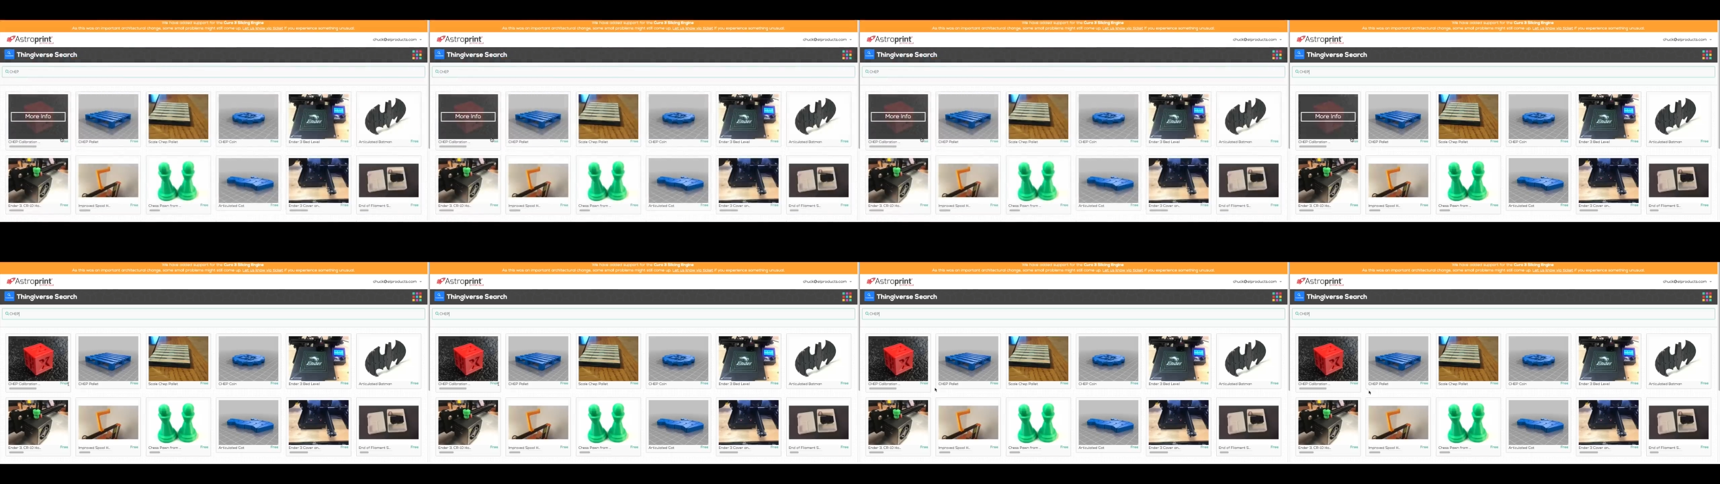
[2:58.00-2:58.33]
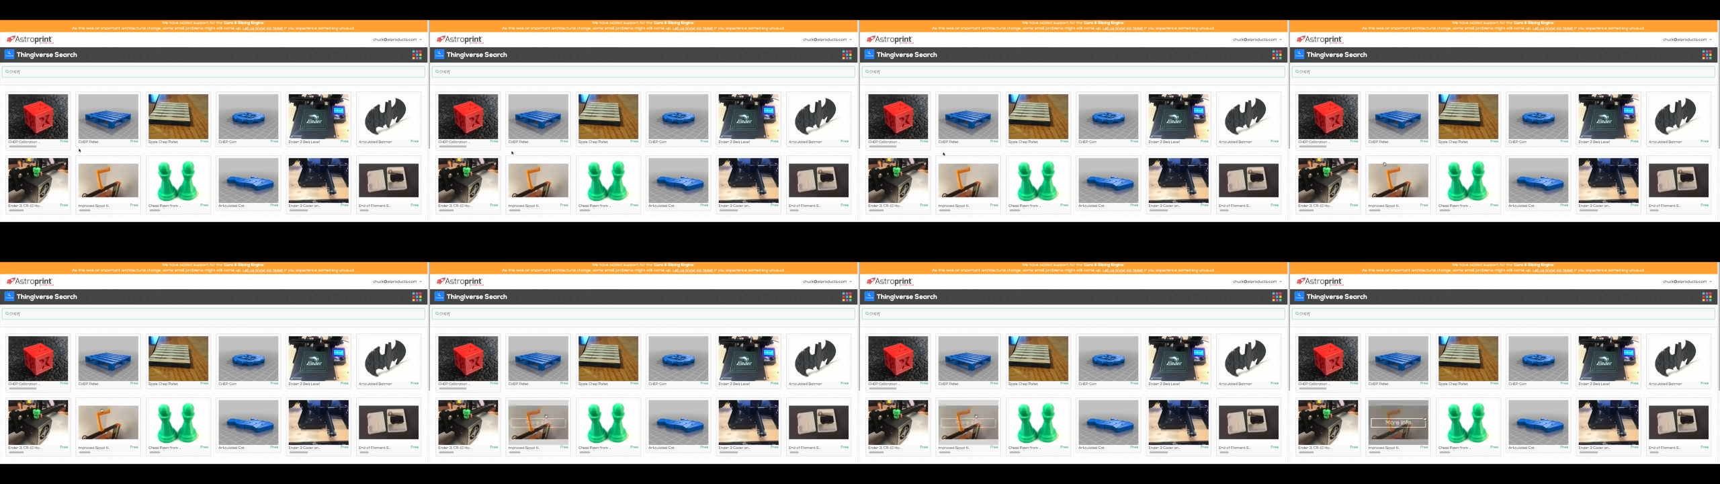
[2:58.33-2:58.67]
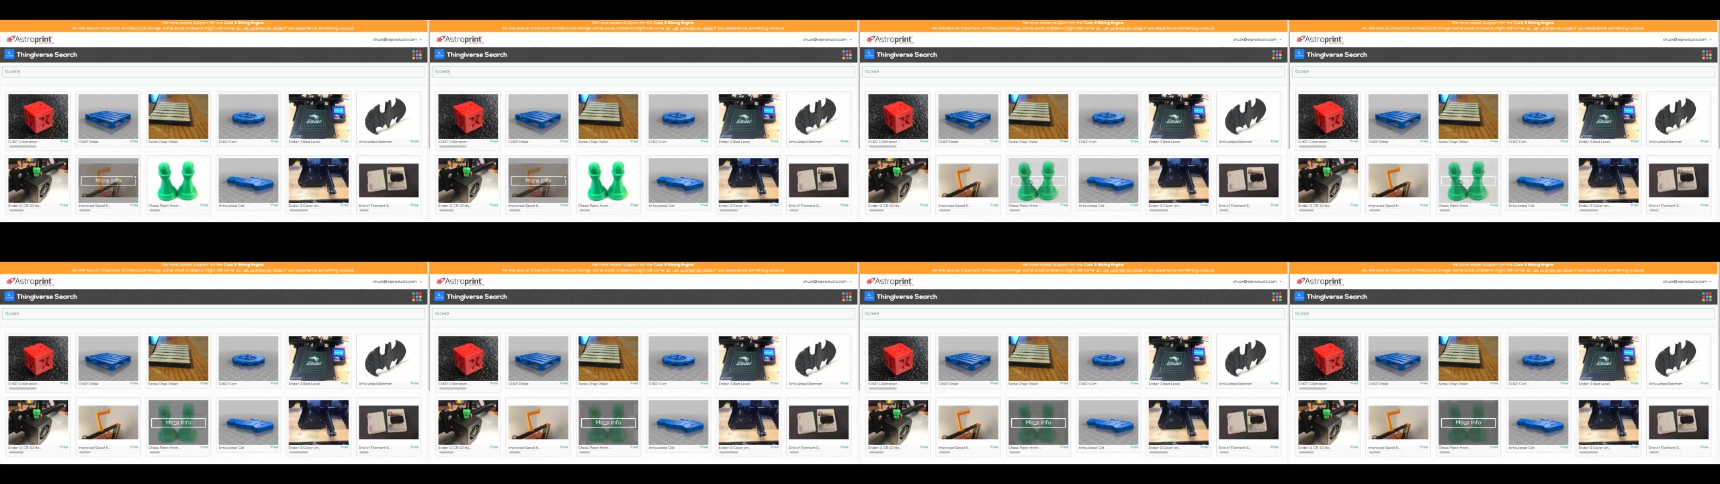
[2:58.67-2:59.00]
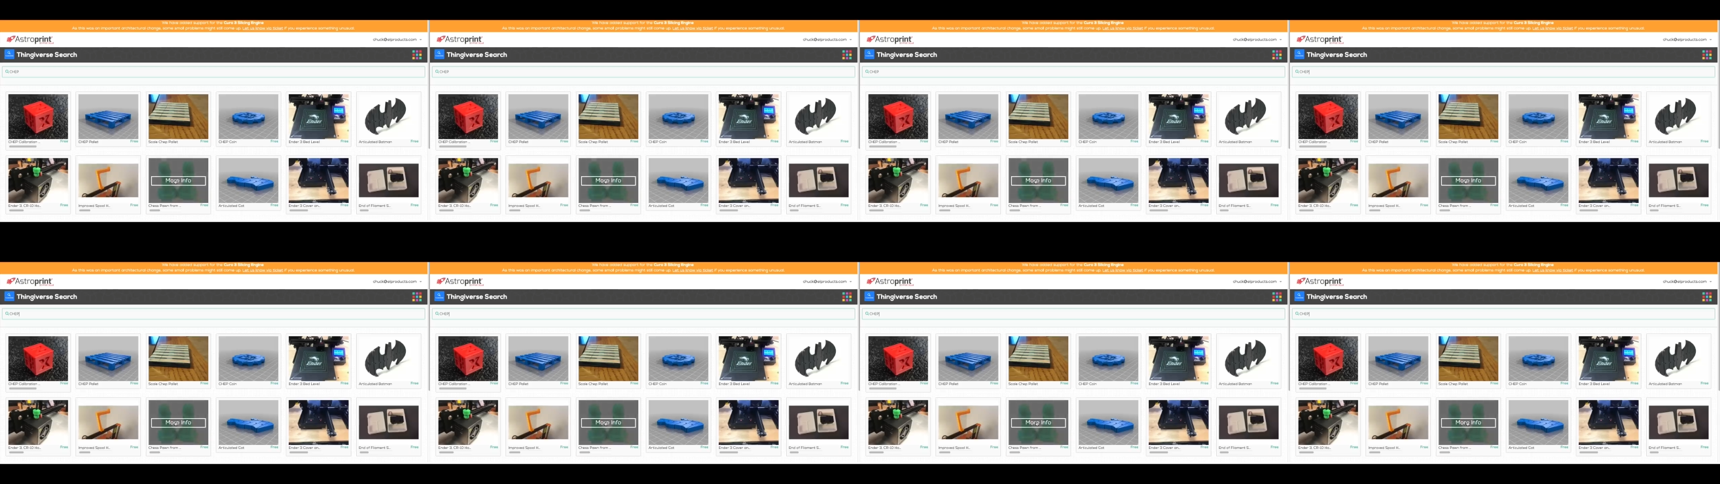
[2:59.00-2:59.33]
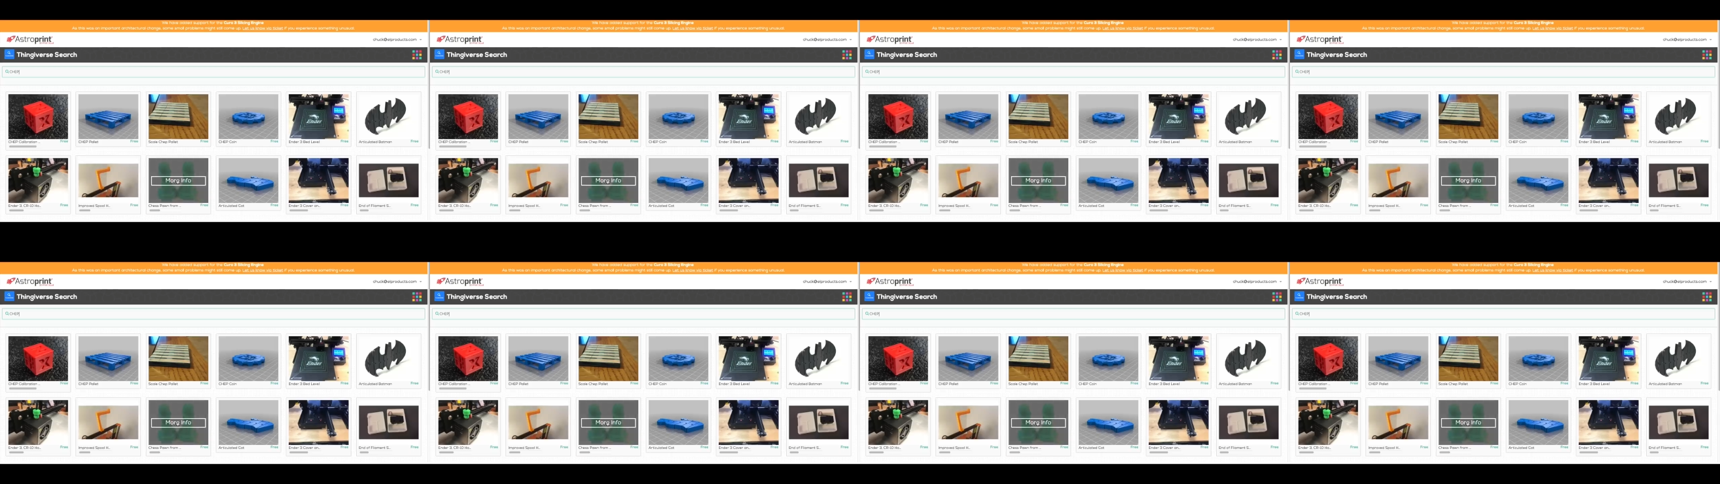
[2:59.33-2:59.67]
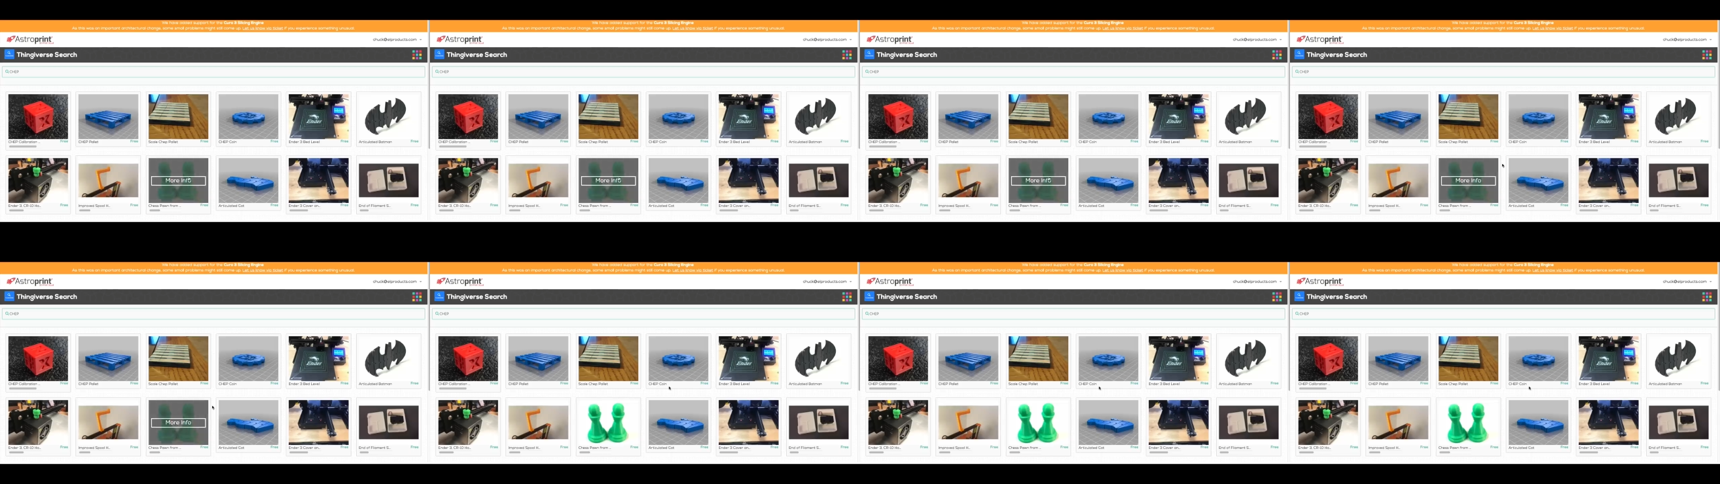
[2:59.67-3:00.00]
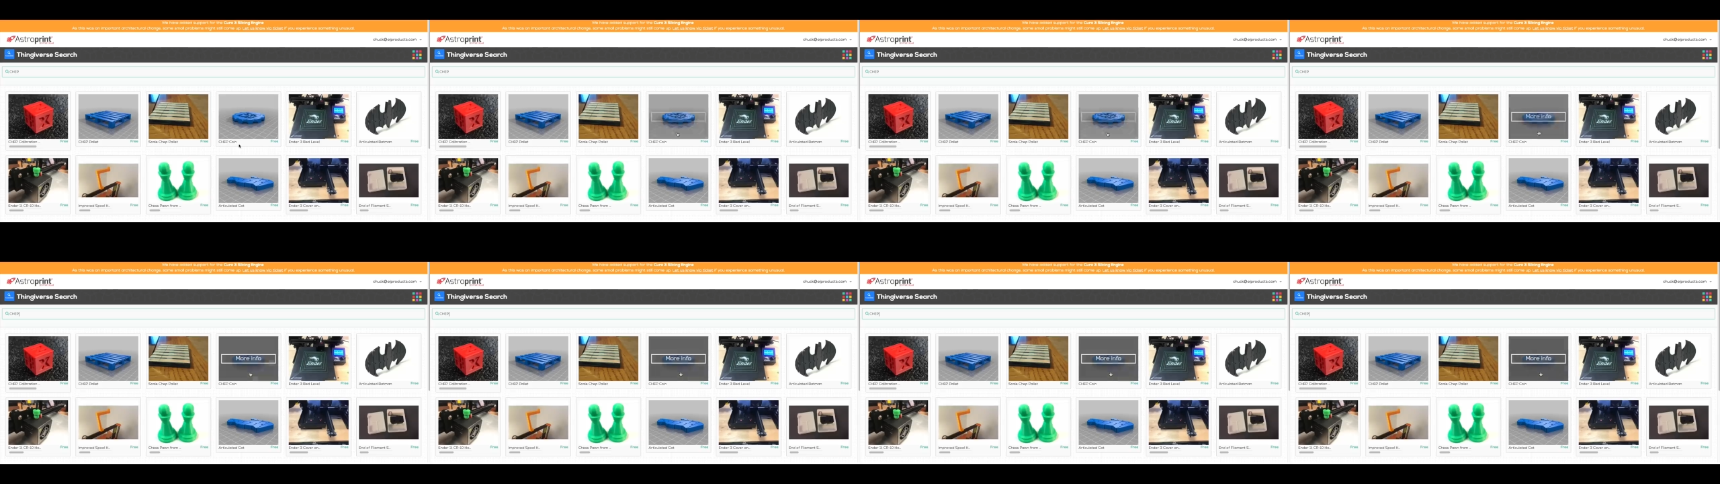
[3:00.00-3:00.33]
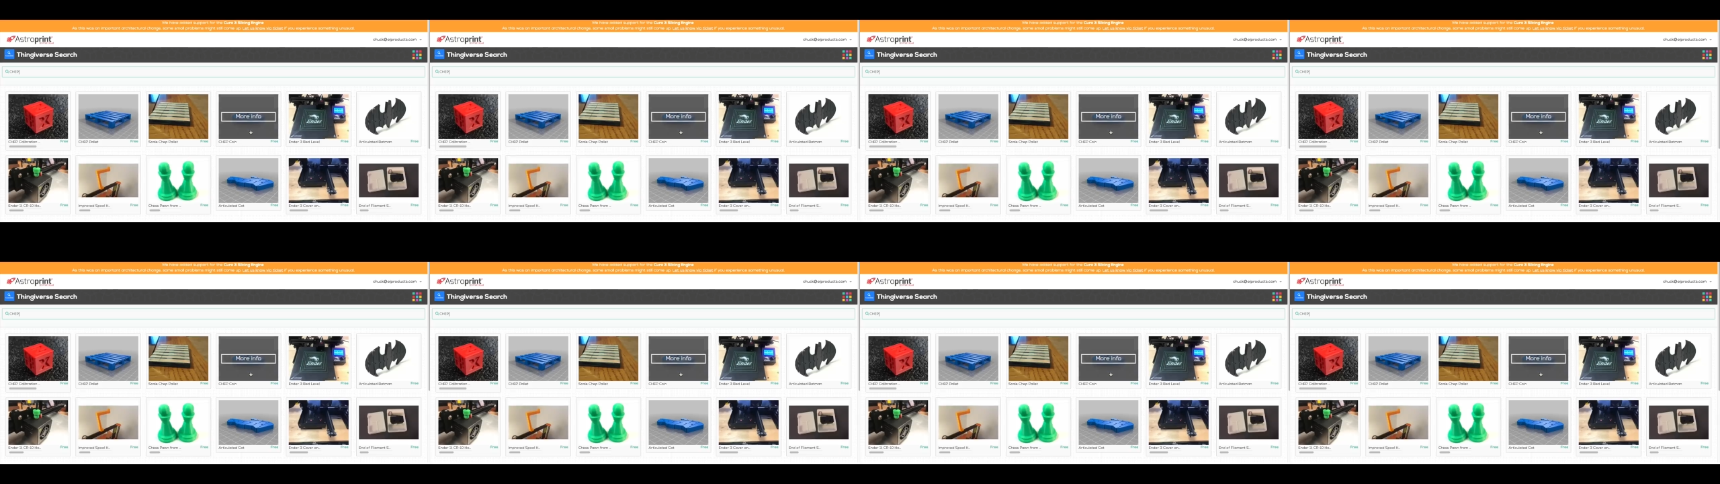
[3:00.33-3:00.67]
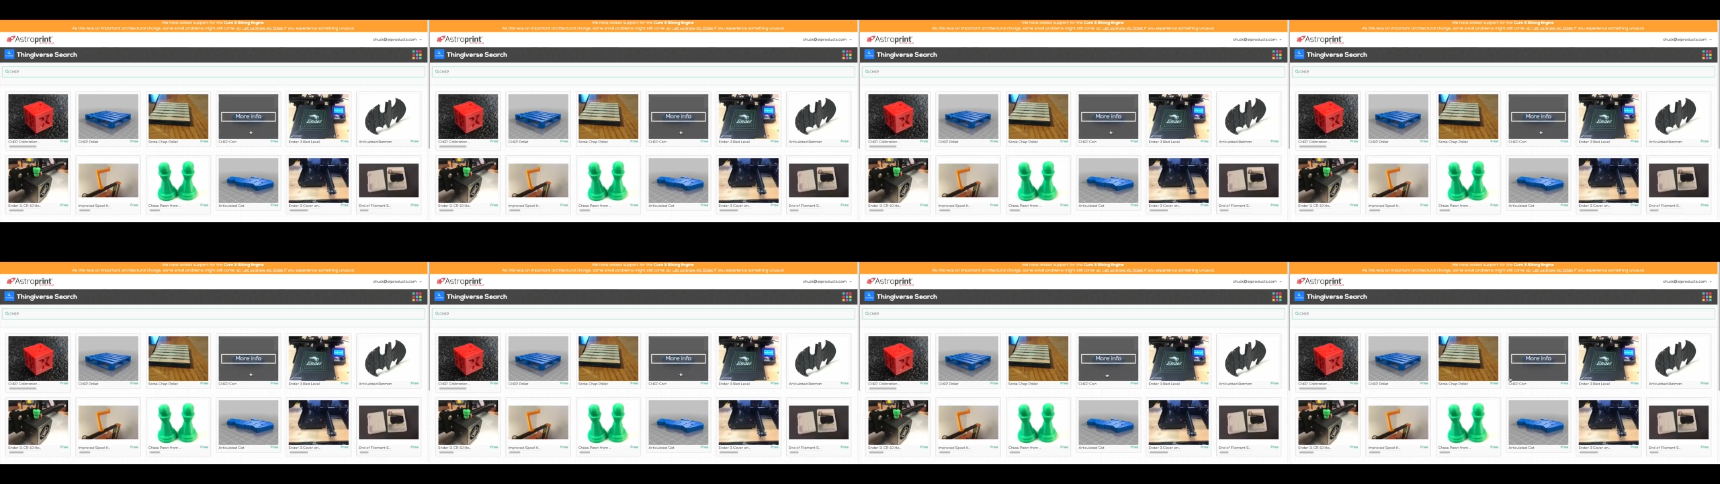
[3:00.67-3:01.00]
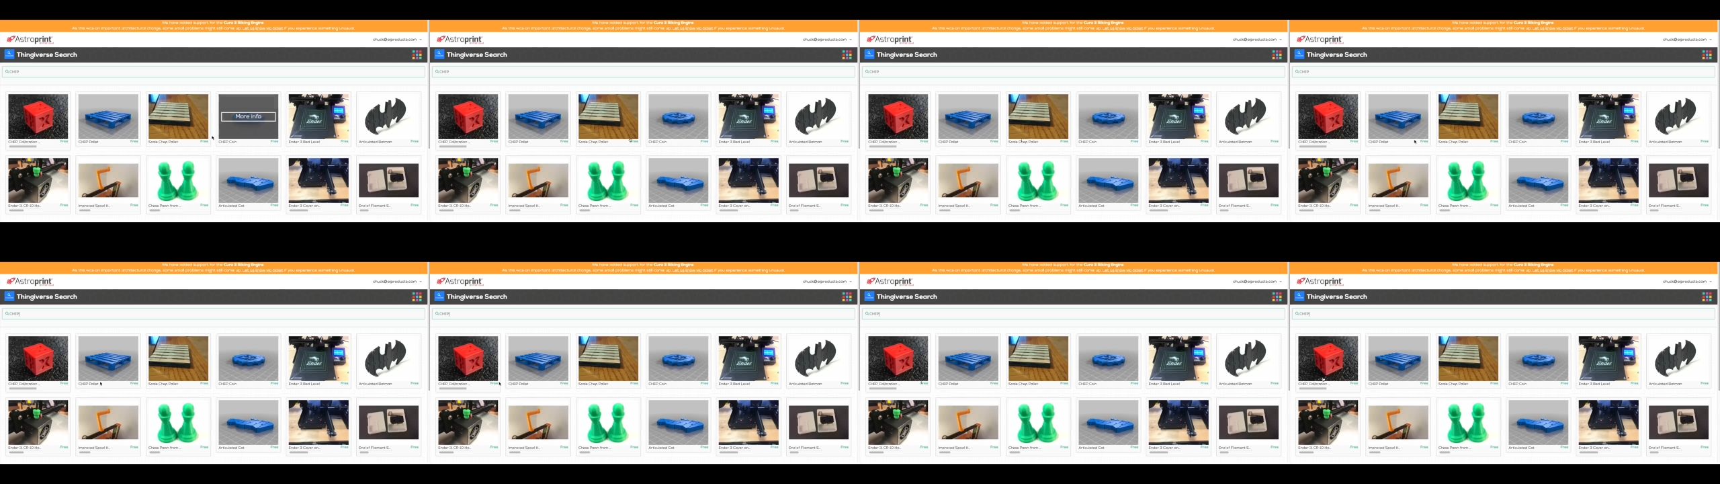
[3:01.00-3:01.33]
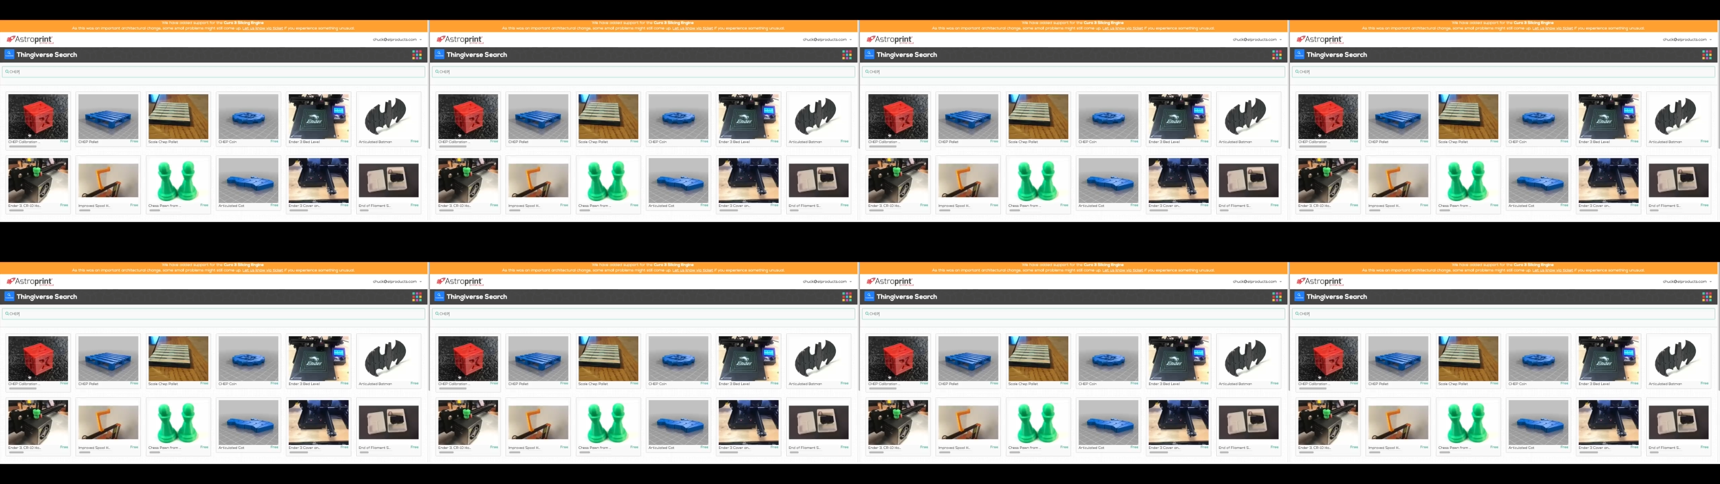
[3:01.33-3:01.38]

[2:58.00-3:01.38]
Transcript: (no speaker visible)